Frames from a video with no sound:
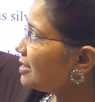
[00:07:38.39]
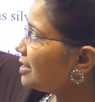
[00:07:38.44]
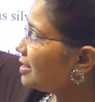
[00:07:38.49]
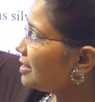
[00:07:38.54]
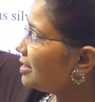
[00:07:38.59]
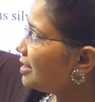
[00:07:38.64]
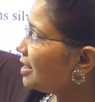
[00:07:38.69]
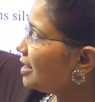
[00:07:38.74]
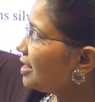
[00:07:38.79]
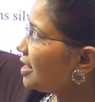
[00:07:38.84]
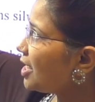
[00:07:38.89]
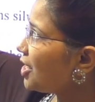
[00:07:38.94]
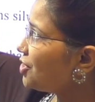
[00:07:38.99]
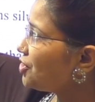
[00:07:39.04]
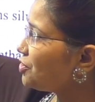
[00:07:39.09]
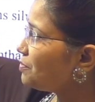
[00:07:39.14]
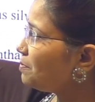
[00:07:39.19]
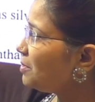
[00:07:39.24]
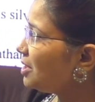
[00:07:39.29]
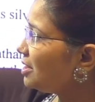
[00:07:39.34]
are there,
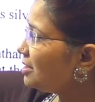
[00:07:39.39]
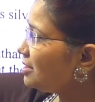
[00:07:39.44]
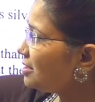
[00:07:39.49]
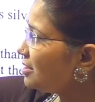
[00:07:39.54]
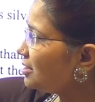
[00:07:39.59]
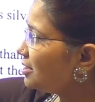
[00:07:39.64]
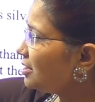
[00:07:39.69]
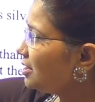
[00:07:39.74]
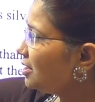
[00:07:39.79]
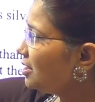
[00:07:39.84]
H plus,